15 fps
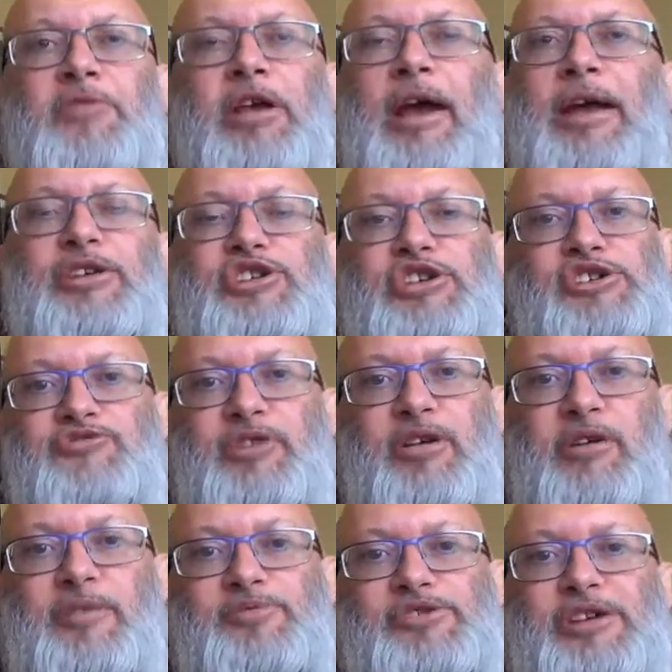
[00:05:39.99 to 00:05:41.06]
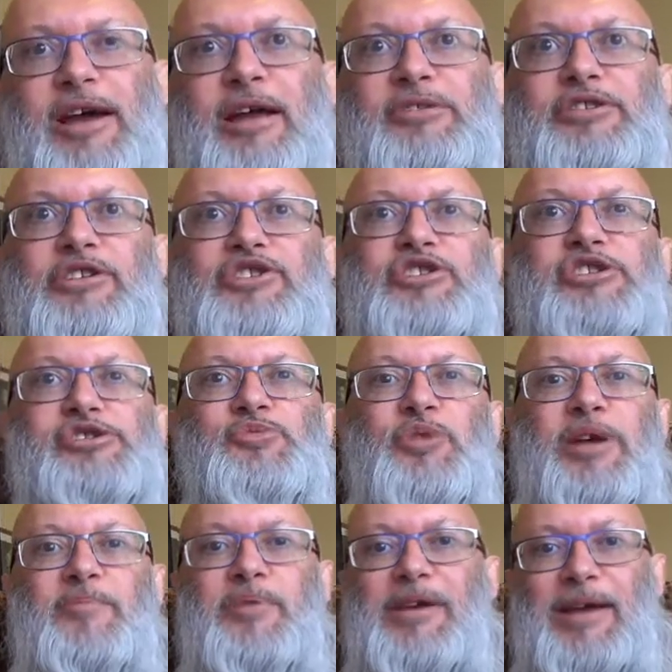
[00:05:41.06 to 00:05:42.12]
And she's very upset, and she's
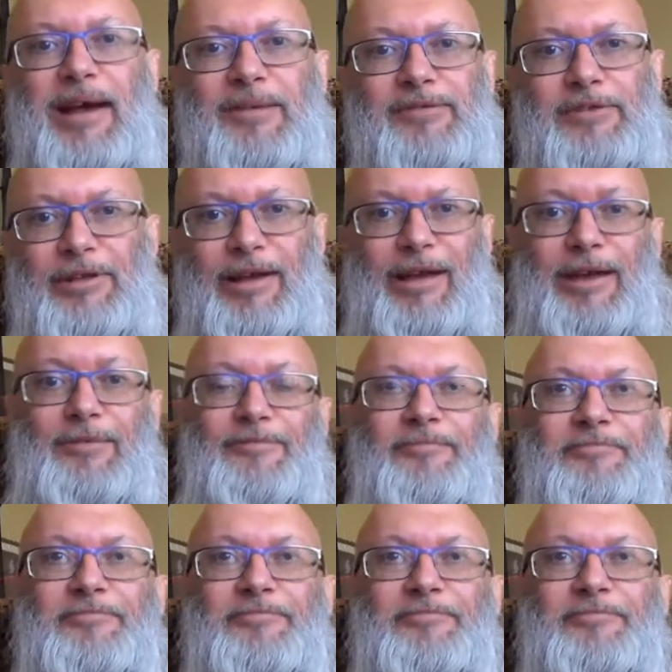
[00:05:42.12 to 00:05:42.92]
weeping after that.